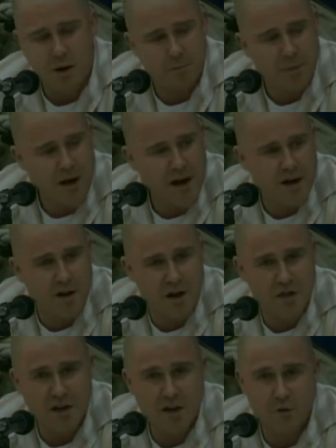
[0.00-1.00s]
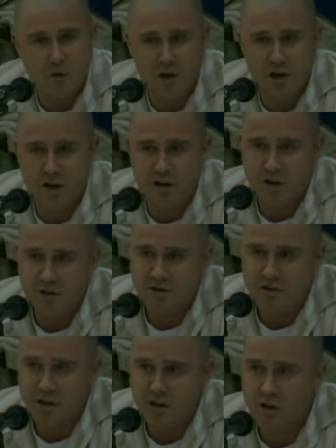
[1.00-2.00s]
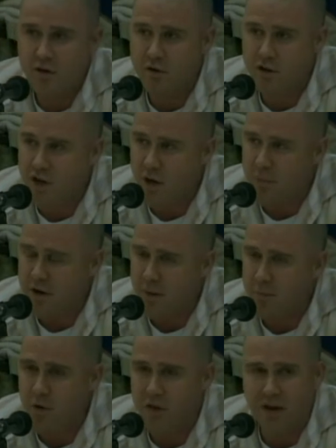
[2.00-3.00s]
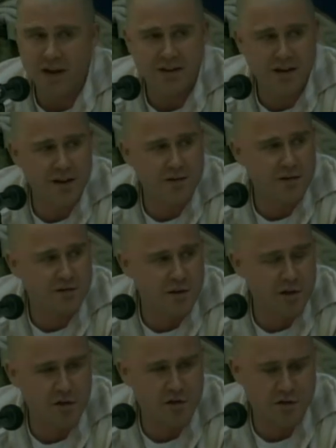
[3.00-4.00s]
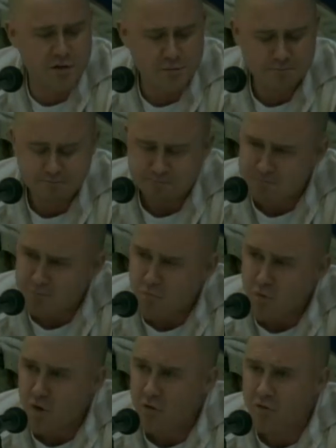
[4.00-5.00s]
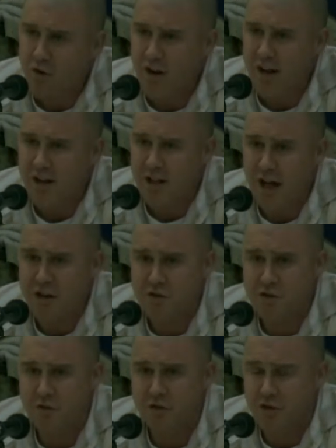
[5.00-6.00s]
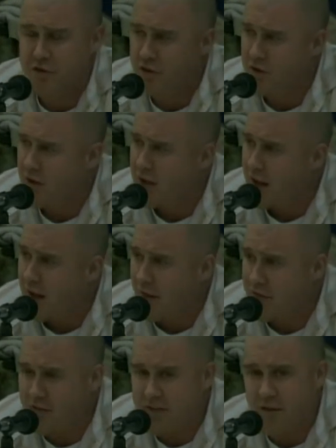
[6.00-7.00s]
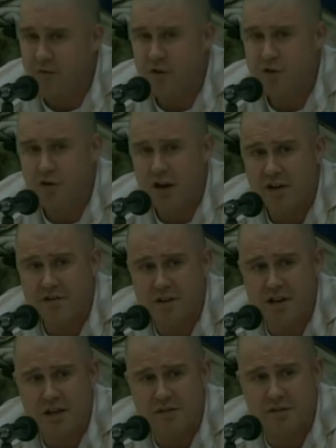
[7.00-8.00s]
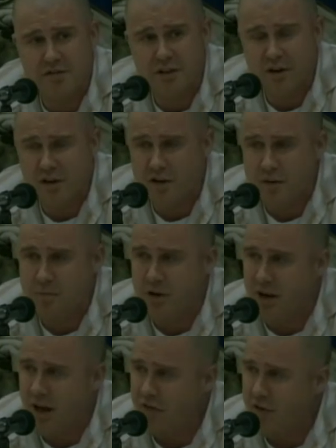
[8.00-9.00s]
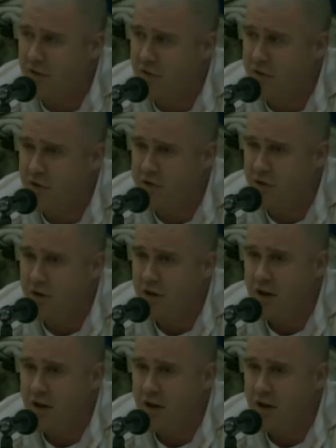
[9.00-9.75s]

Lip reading: panel, I think if we're going to consider coming up with ideas and solutions for an ecological future, I think that future has to necessarily be an ethical future.